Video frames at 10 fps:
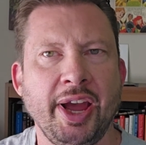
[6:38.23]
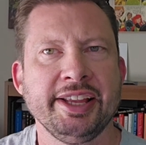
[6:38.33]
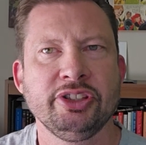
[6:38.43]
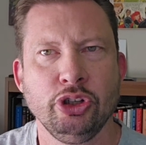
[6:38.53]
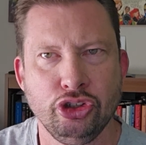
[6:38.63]

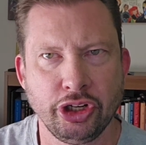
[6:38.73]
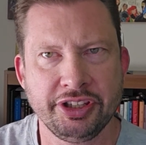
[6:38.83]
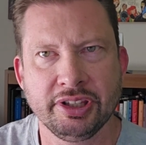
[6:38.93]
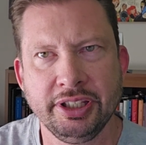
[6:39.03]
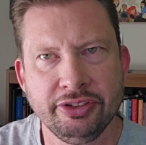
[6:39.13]
fast to
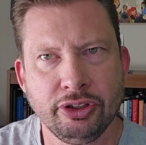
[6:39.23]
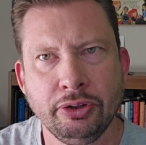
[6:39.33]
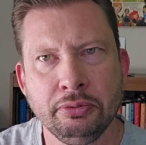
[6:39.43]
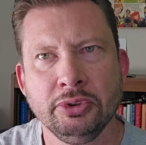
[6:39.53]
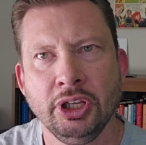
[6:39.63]
adjust
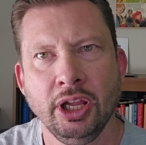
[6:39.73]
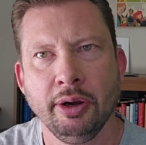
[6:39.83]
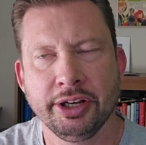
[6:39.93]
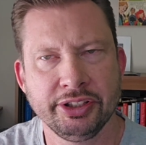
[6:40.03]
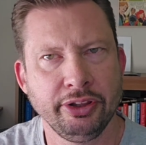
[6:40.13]
things though,
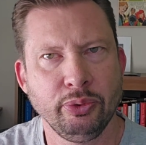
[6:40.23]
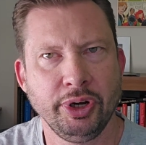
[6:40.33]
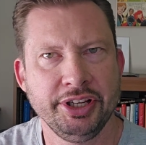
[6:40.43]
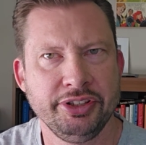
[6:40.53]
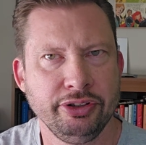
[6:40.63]
because
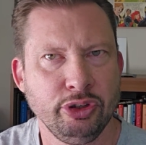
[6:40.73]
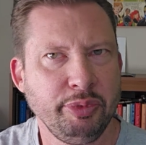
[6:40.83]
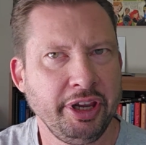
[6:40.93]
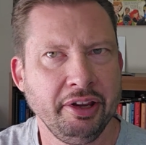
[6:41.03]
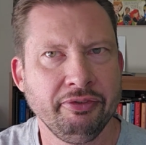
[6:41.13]
otherwise
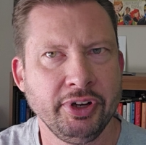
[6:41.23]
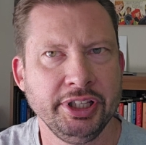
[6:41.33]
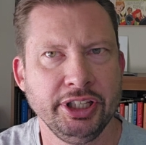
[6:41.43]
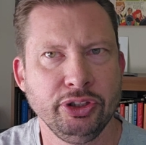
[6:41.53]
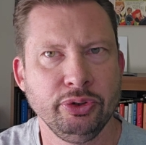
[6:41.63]
you may
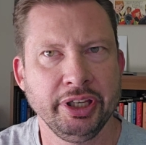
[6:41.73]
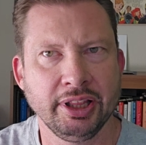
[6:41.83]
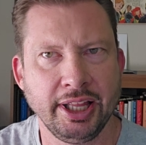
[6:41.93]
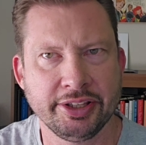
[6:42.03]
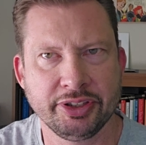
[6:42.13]
find that you
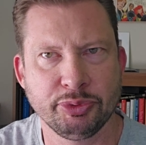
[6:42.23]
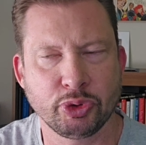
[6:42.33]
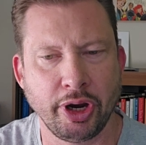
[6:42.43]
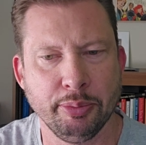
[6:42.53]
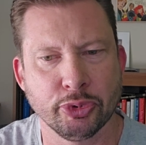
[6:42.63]
get less
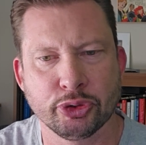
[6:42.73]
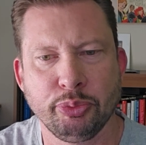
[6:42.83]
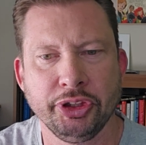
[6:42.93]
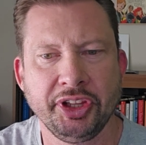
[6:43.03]
subscribers.